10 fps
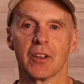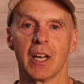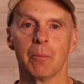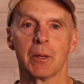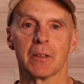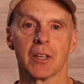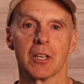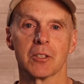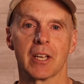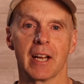helping
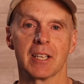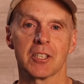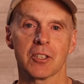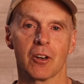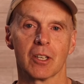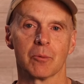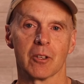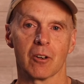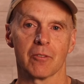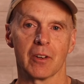those getting started with
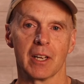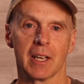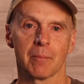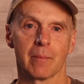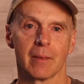RVing